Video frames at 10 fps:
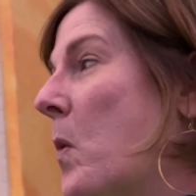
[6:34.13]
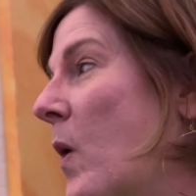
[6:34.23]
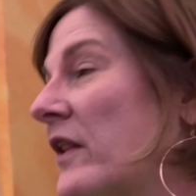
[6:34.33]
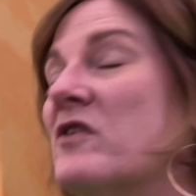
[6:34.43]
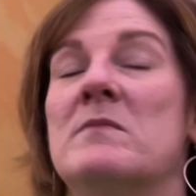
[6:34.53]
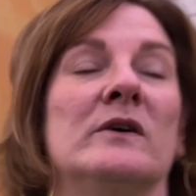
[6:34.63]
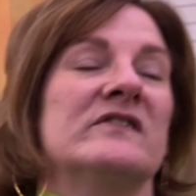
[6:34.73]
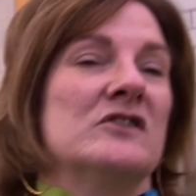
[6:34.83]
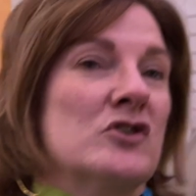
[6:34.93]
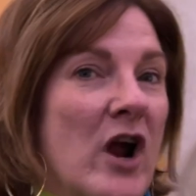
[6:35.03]
one of the
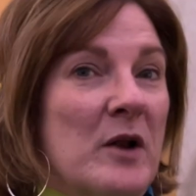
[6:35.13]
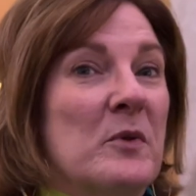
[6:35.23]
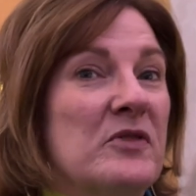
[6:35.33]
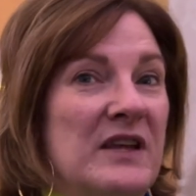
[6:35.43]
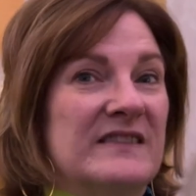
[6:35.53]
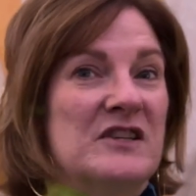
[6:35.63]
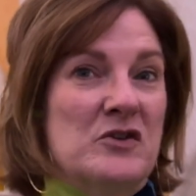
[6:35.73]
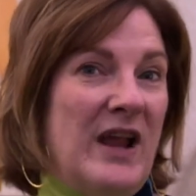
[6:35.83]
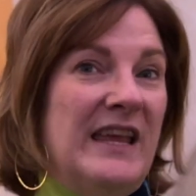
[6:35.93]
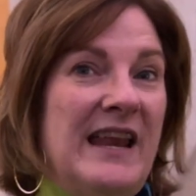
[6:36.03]
most incredible things that
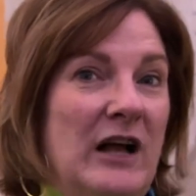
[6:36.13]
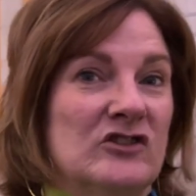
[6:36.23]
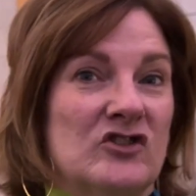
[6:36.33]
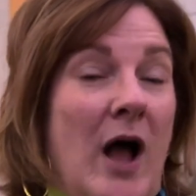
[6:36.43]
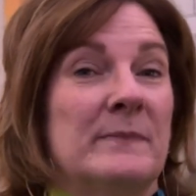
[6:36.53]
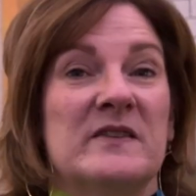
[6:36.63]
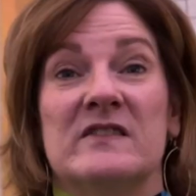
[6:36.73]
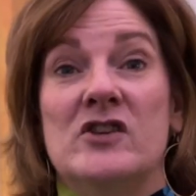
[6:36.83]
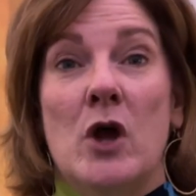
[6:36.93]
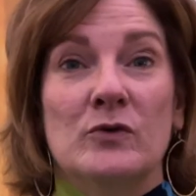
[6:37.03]
Grand Canal Shops
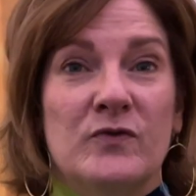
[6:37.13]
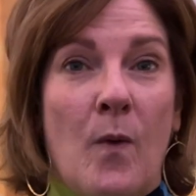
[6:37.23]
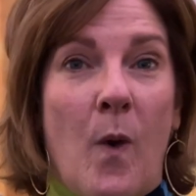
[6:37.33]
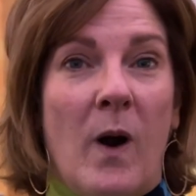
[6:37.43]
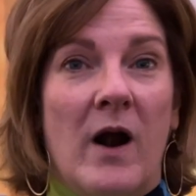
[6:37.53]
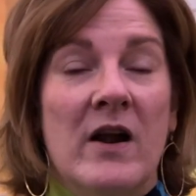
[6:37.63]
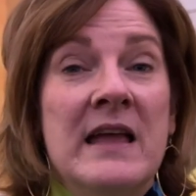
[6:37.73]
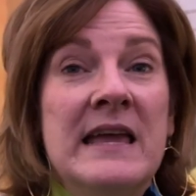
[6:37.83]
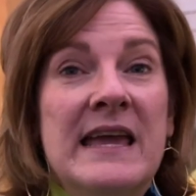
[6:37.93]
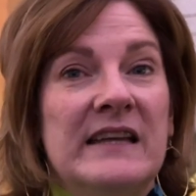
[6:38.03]
is known for
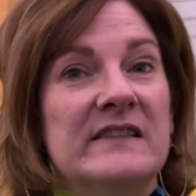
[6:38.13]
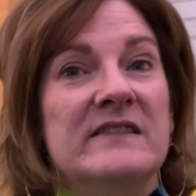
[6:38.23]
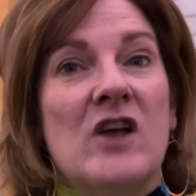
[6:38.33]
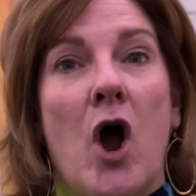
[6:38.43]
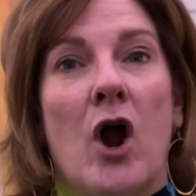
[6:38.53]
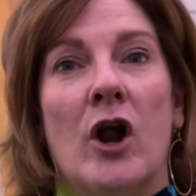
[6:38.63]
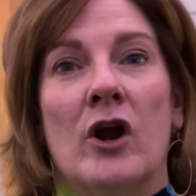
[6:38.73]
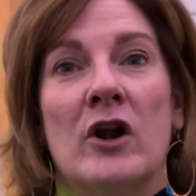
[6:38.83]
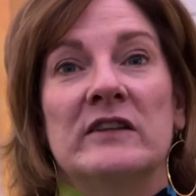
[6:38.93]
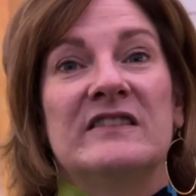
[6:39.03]
is
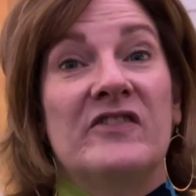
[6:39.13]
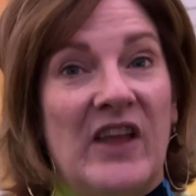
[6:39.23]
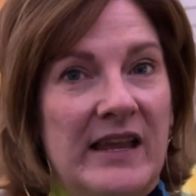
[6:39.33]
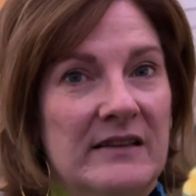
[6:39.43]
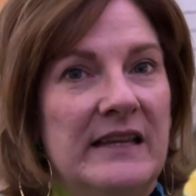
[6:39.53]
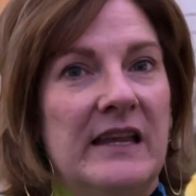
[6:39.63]
our daily